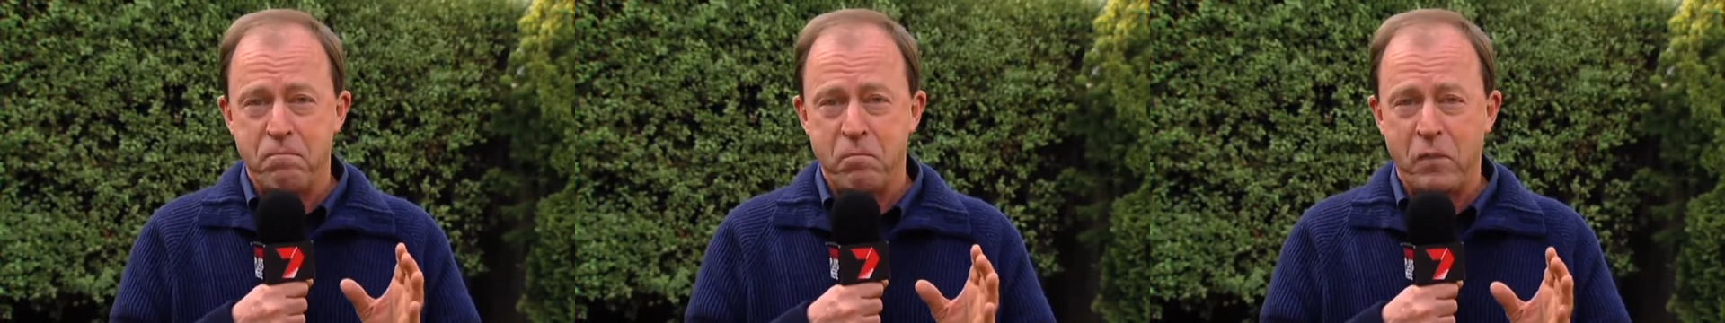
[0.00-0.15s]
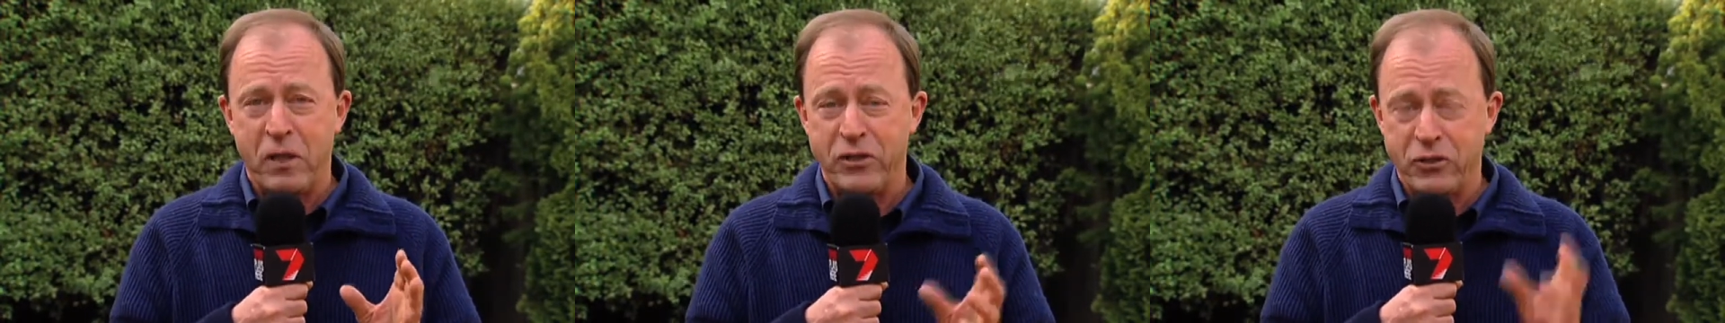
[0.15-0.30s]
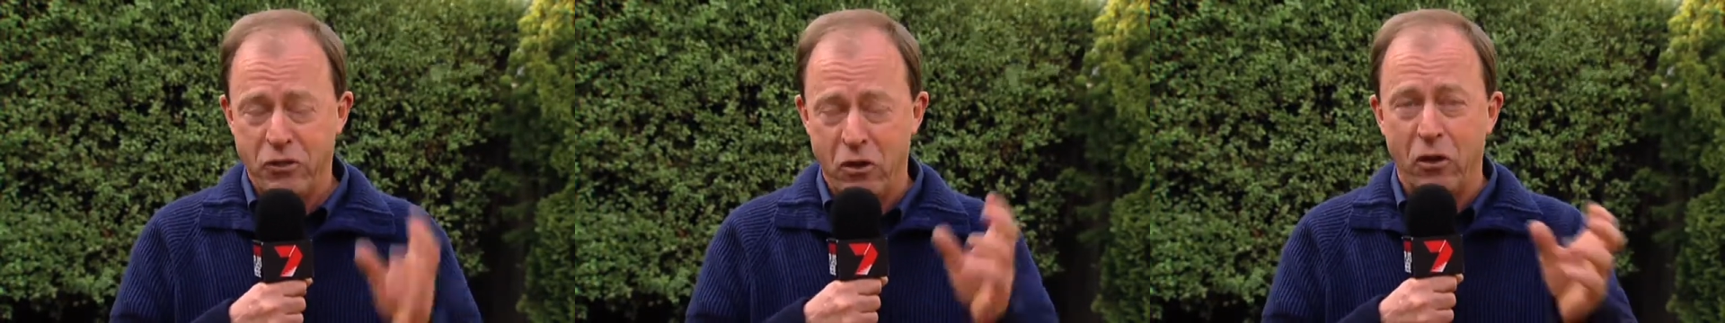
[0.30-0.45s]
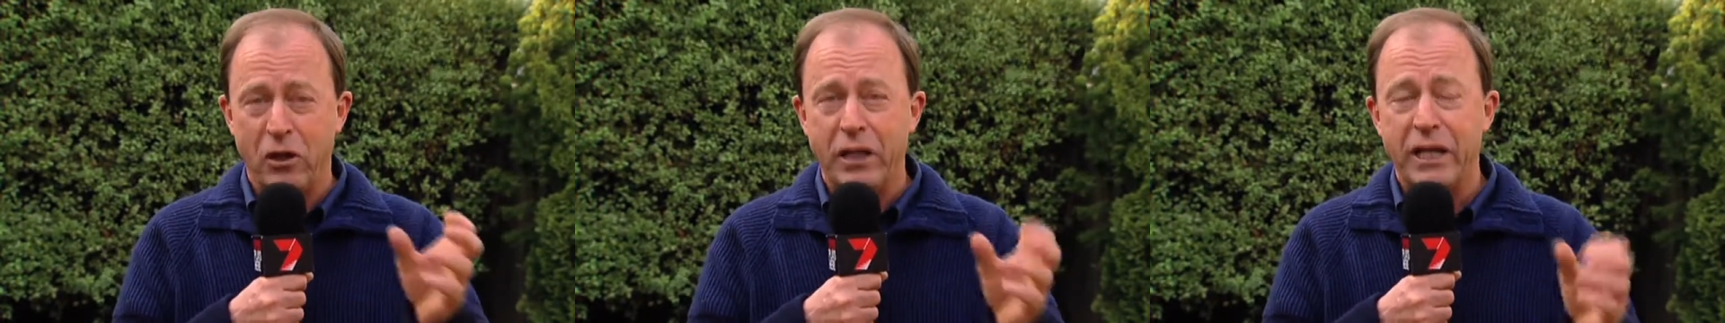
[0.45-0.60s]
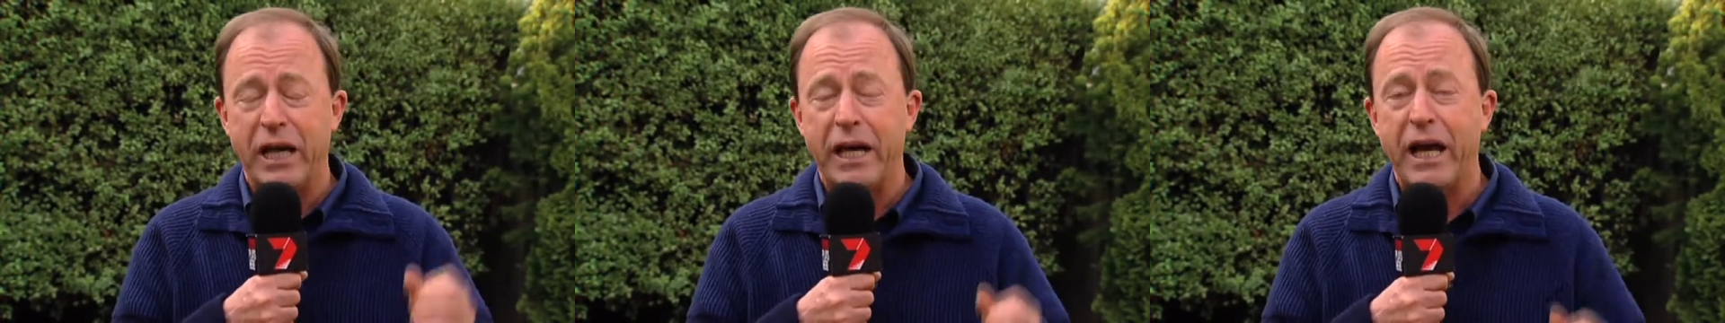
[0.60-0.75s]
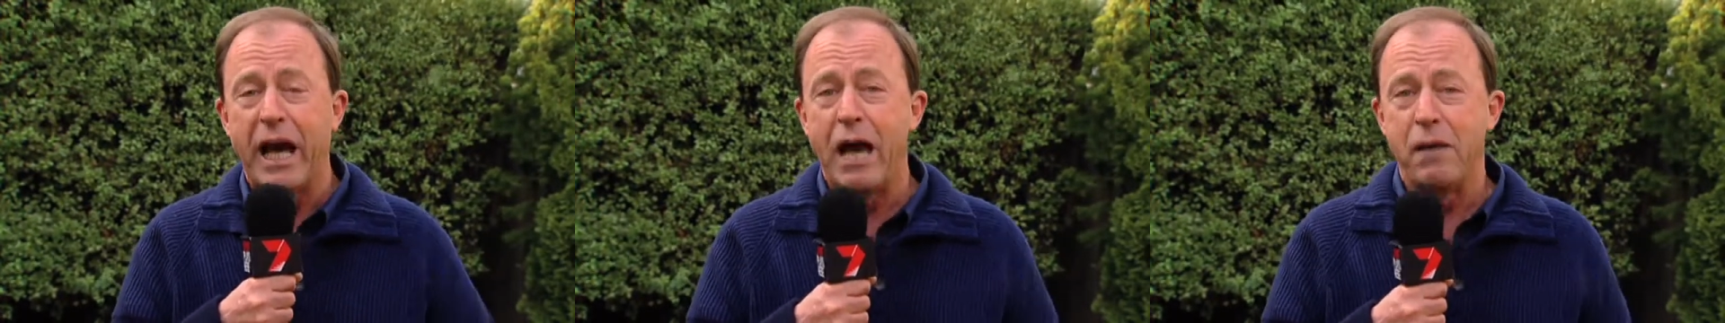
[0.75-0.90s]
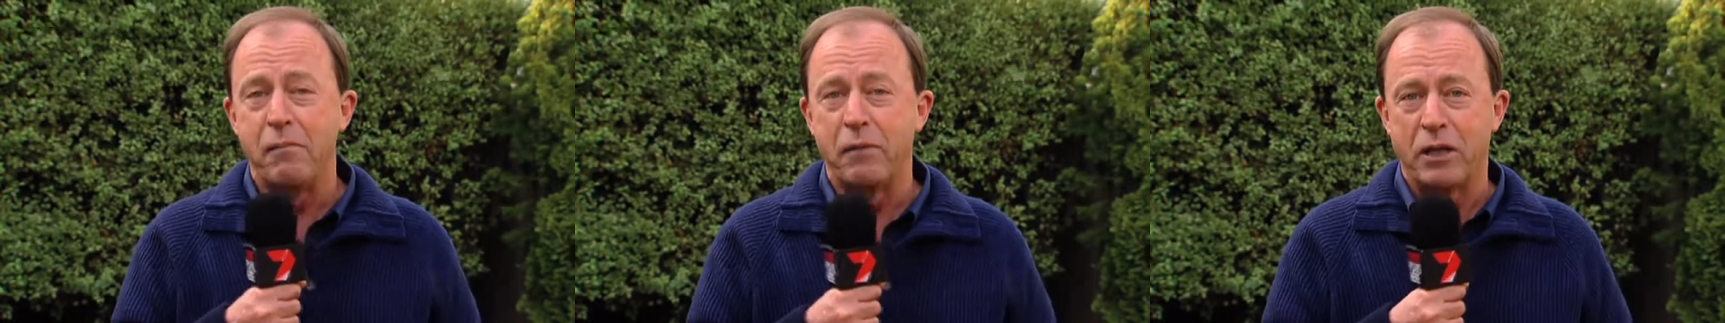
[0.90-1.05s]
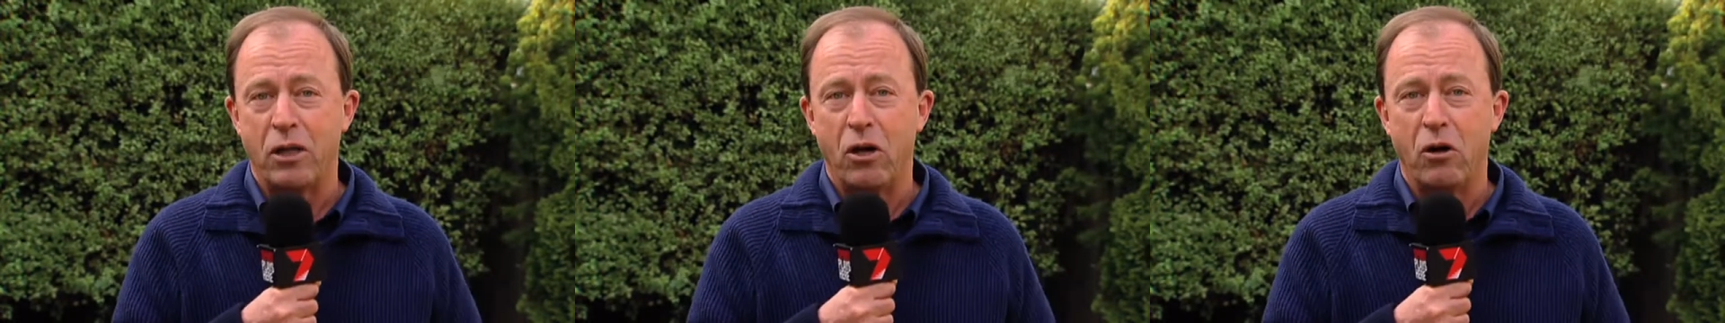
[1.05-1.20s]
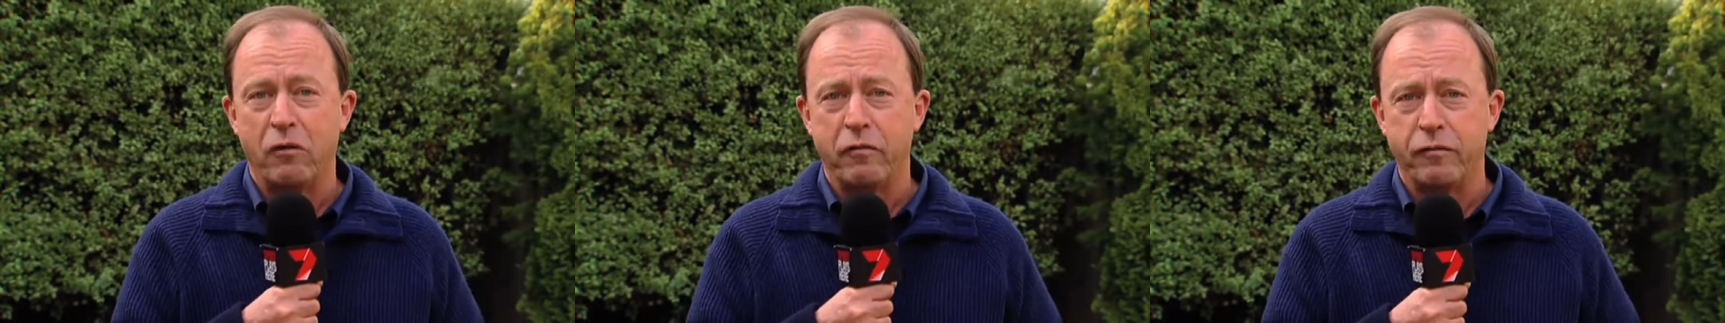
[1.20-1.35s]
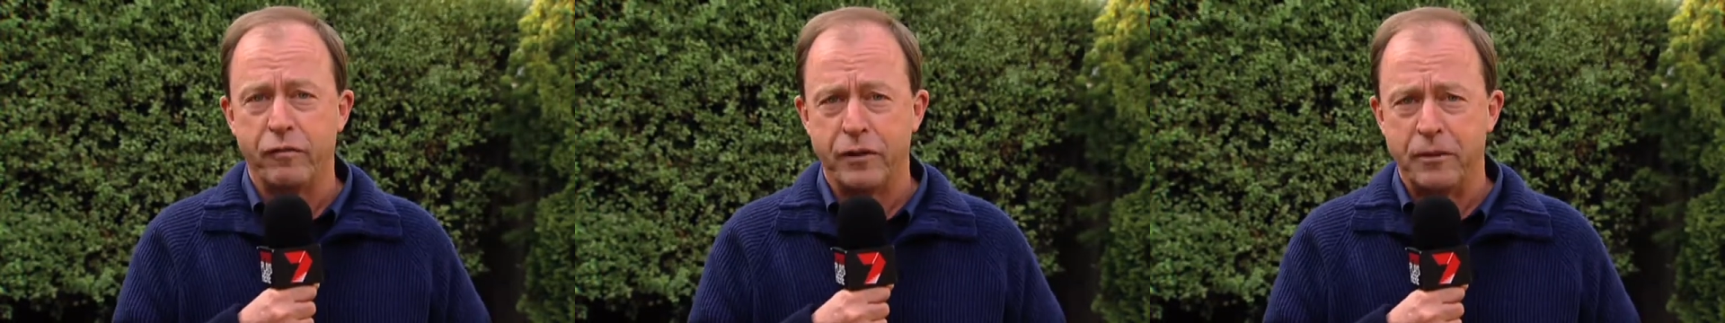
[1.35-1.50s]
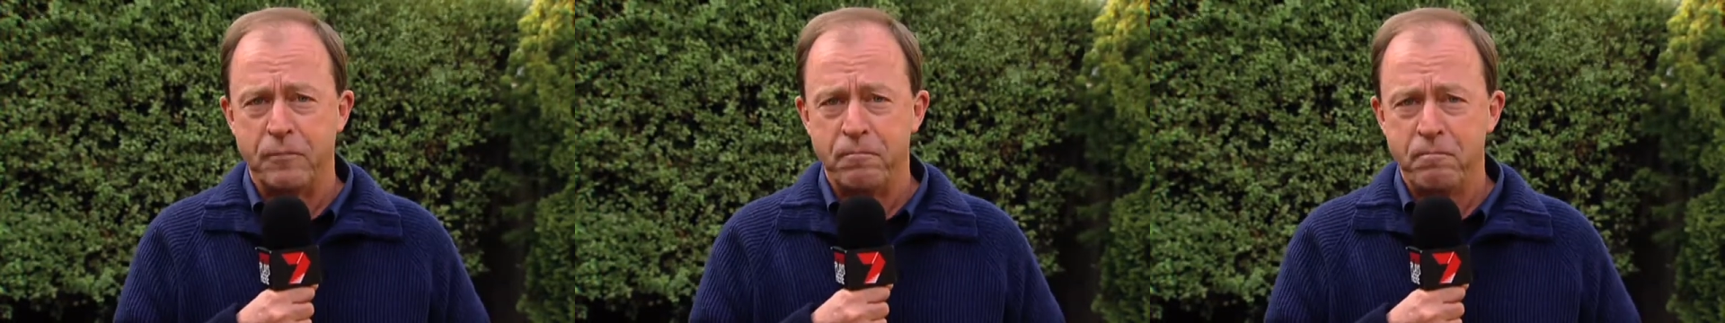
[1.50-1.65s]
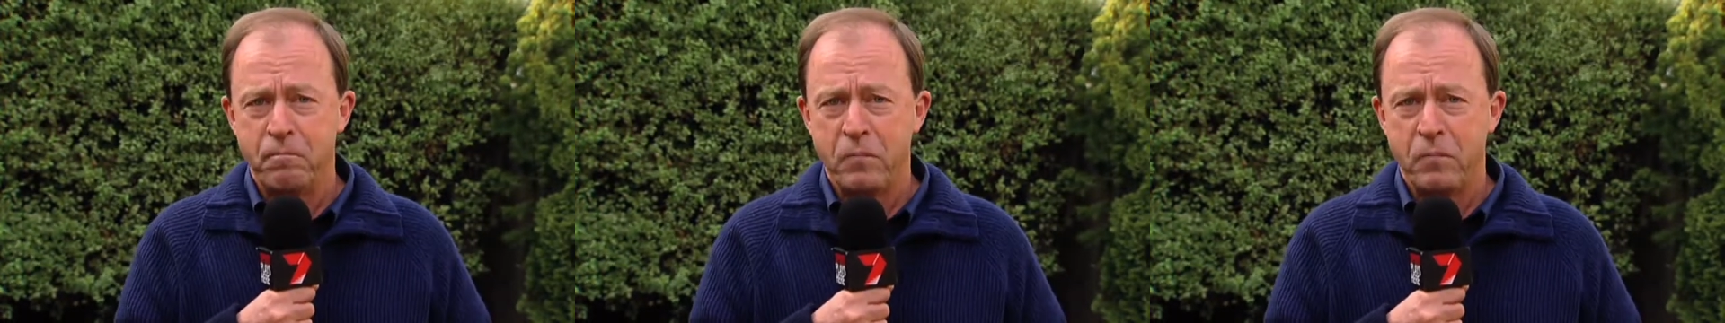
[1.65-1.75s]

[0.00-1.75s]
He's calling a game at Longford.